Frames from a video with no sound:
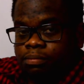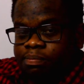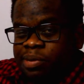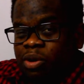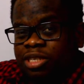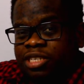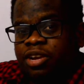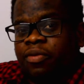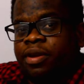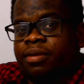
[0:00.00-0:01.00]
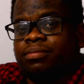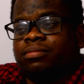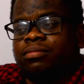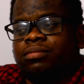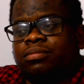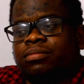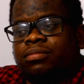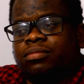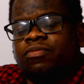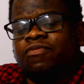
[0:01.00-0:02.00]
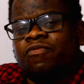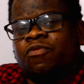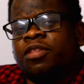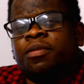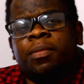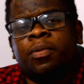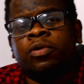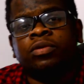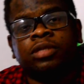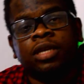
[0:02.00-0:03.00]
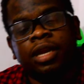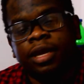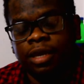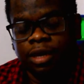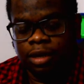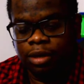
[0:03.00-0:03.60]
power sharing for other people using like